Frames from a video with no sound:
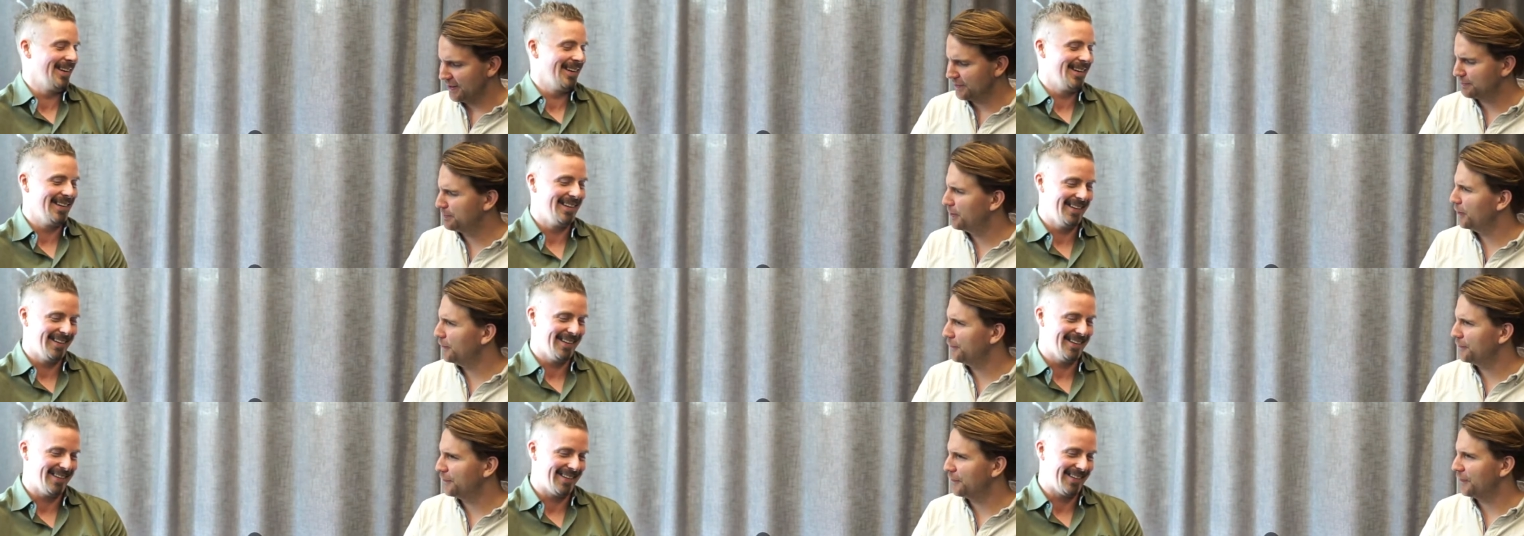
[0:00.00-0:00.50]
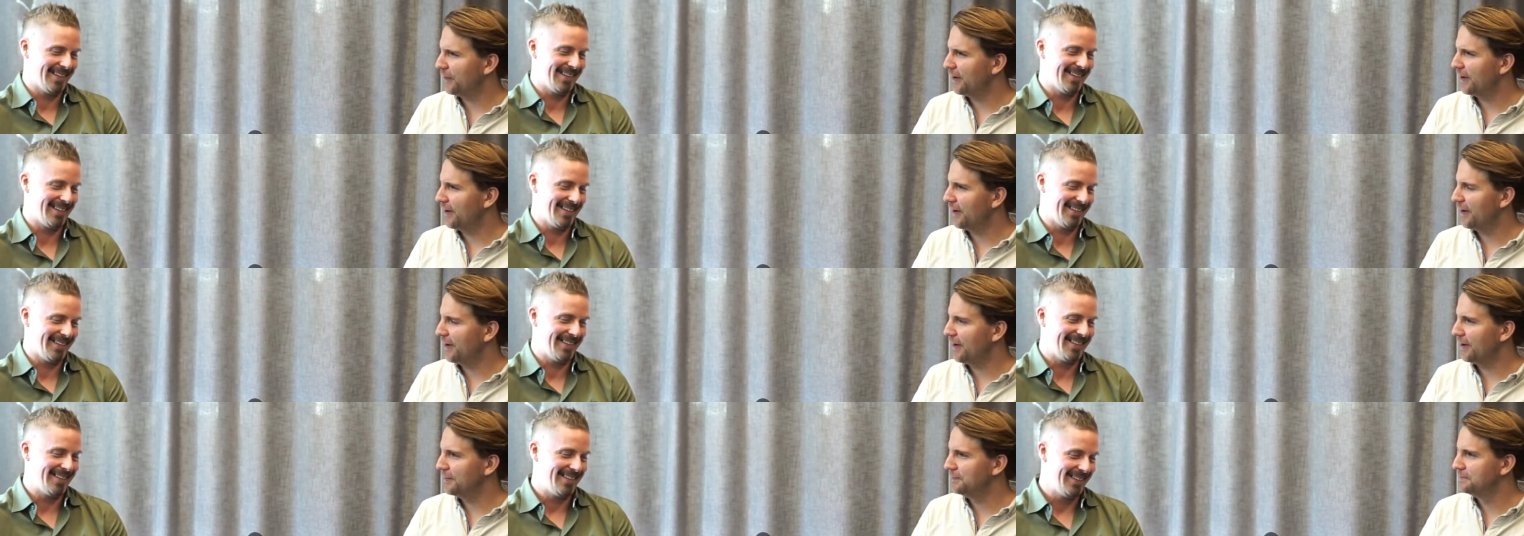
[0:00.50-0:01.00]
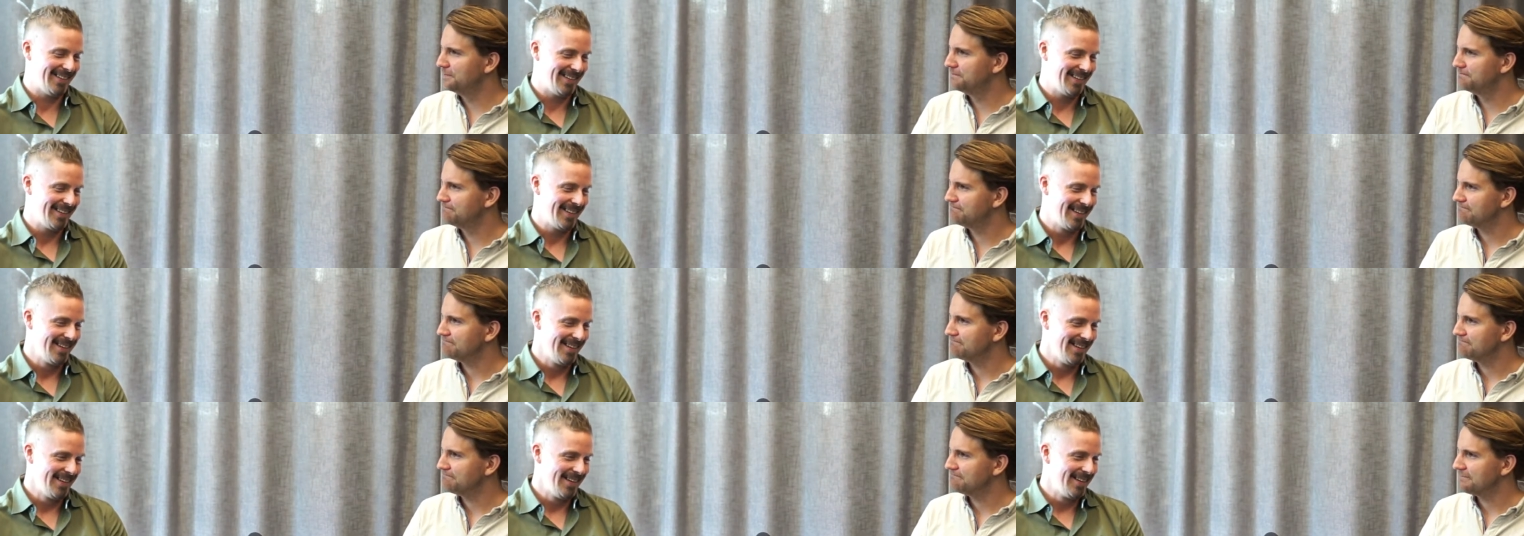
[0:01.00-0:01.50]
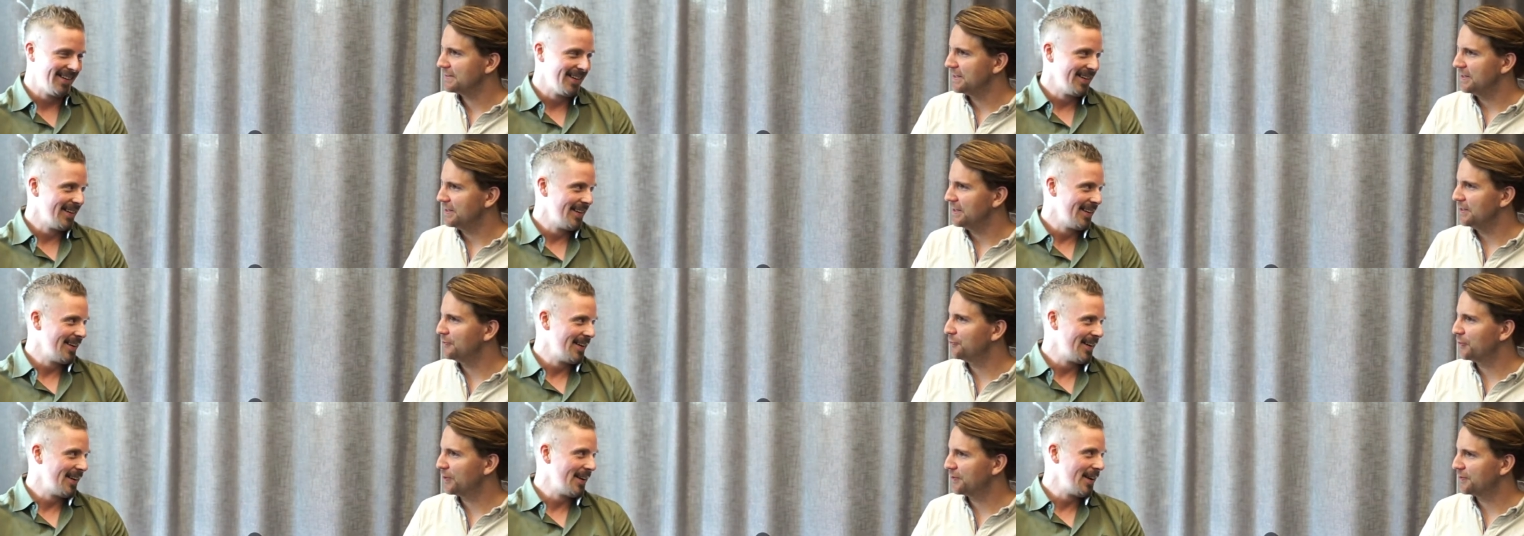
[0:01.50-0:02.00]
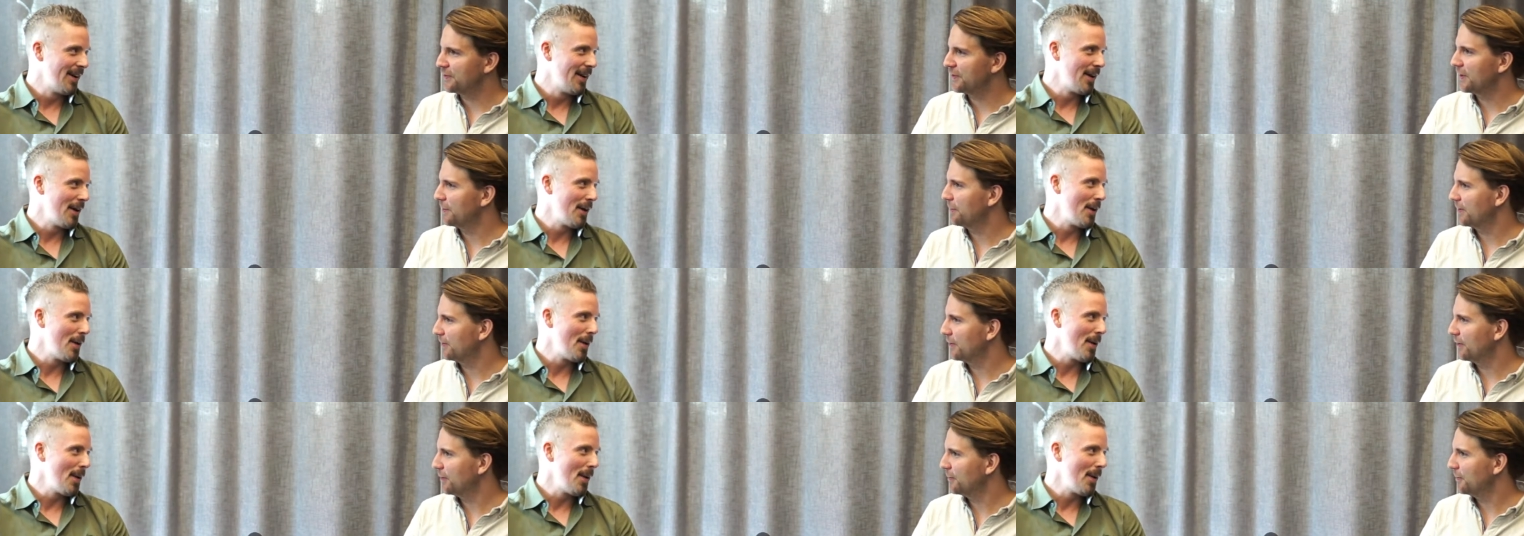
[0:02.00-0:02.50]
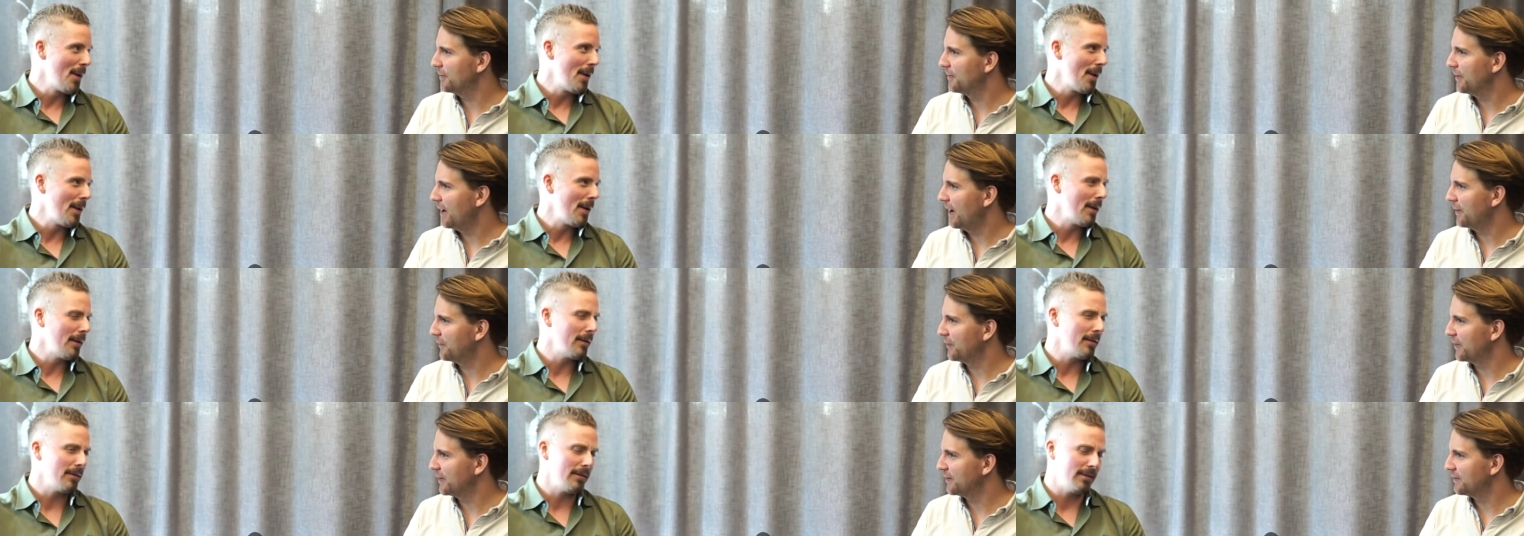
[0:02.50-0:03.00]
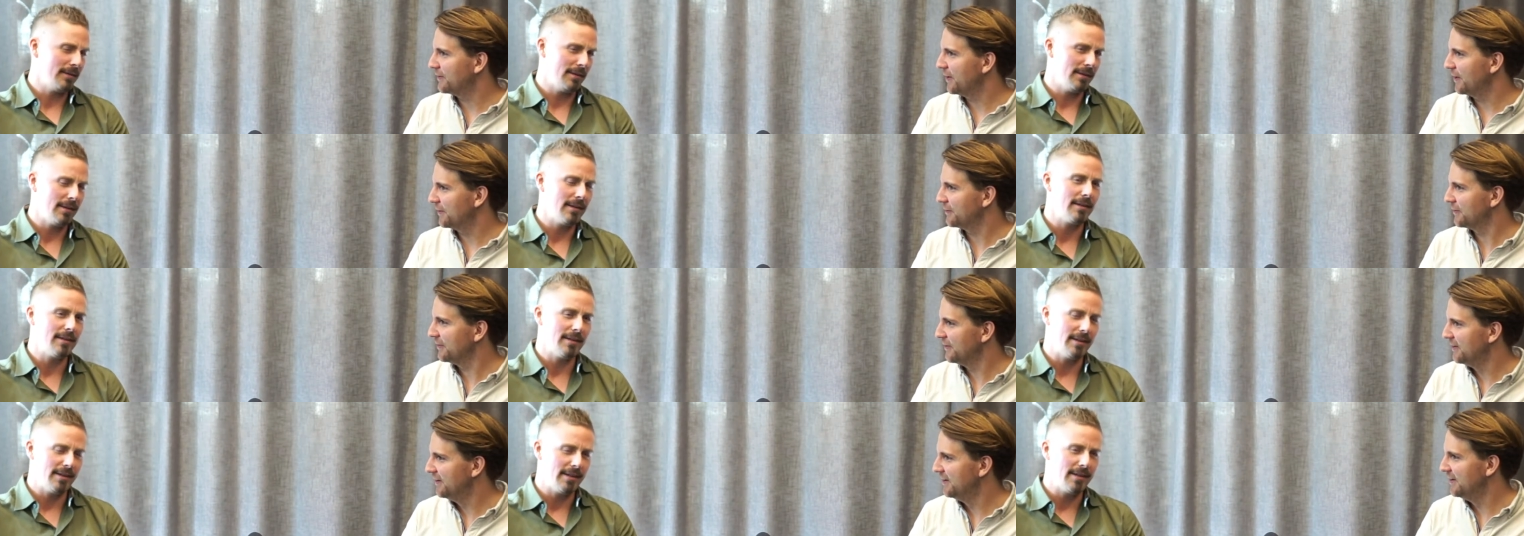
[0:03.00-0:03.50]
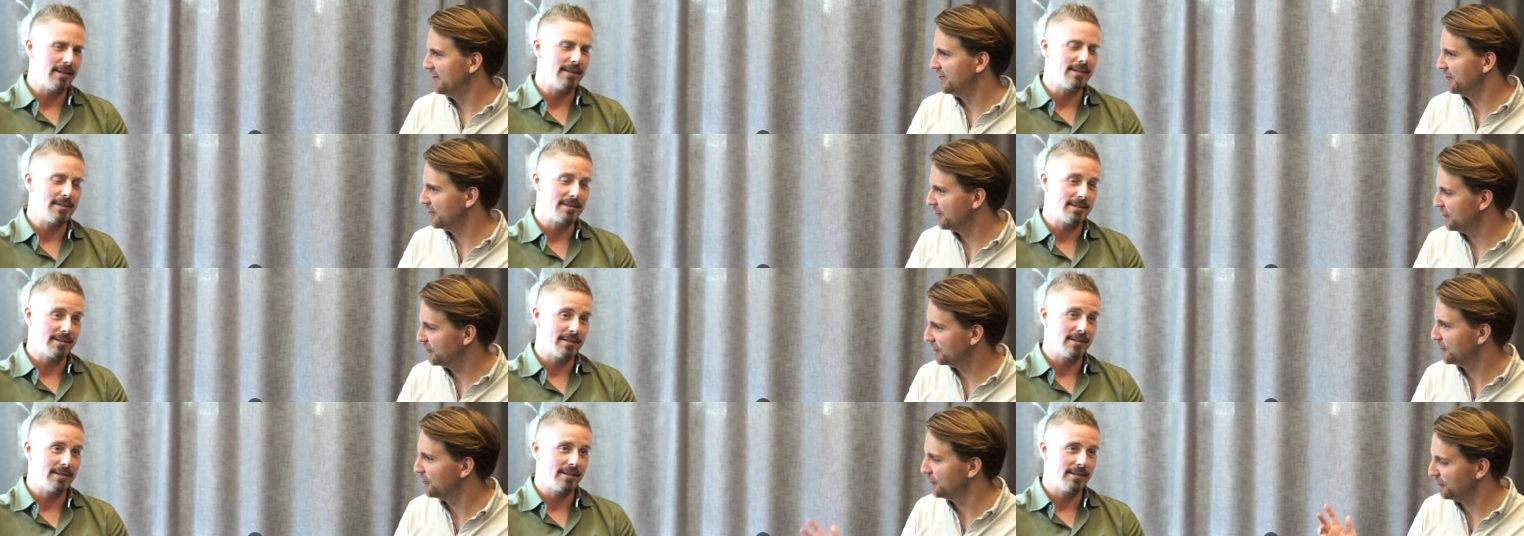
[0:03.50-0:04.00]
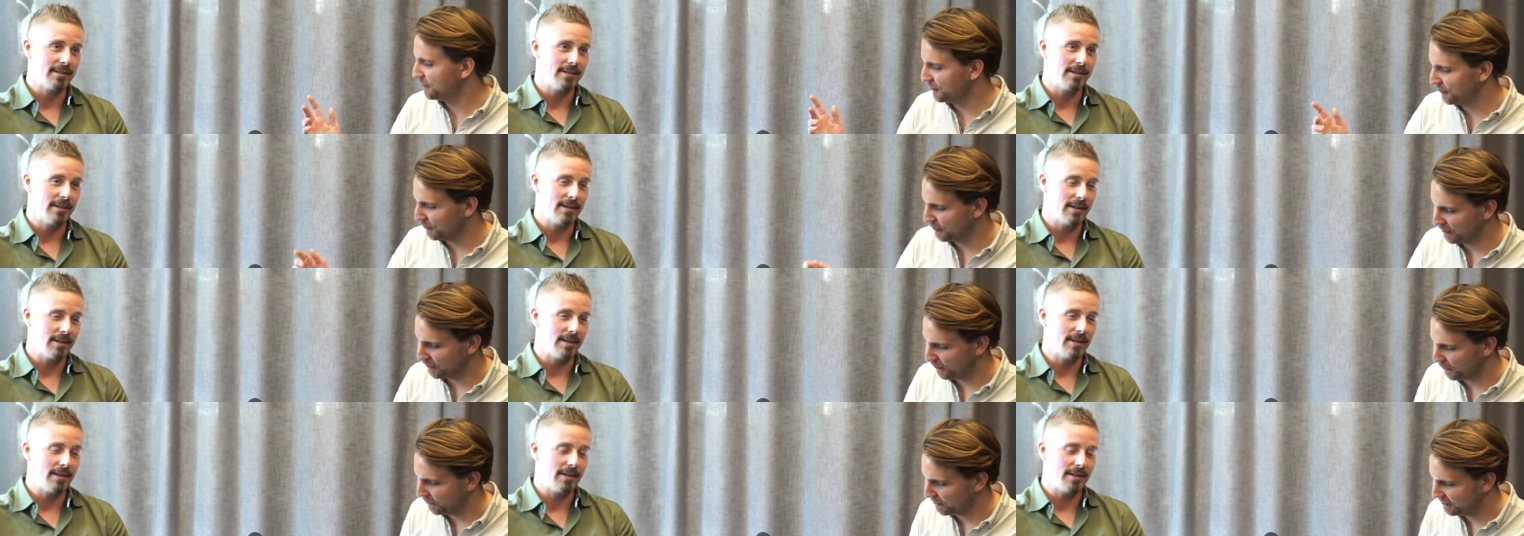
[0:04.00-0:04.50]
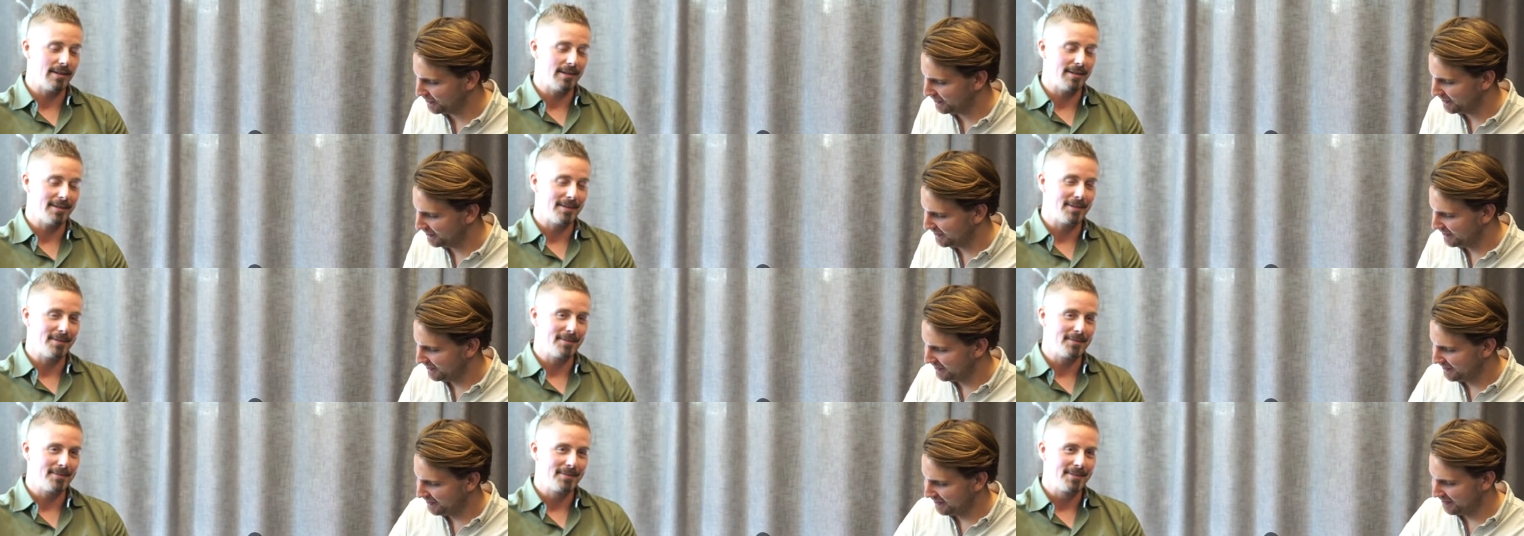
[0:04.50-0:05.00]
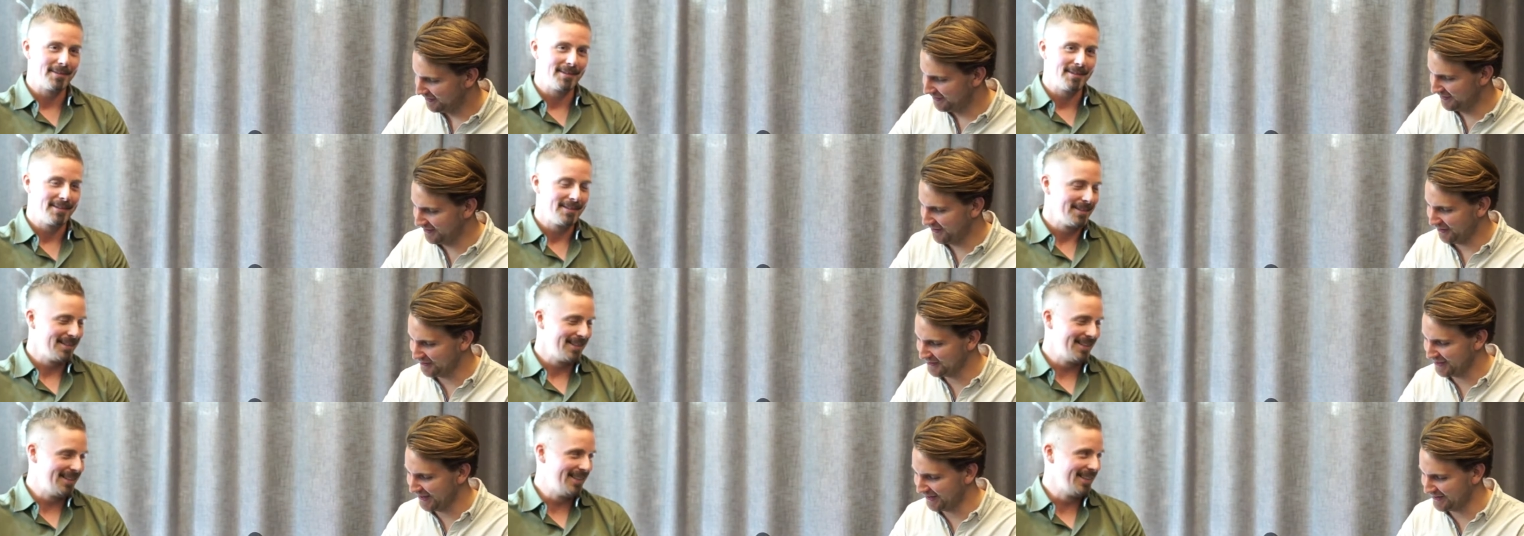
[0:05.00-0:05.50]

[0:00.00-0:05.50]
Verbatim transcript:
Speaker 1: that's both um, interesting and macabre, I think. Yes, it is. Good story though. Yeah.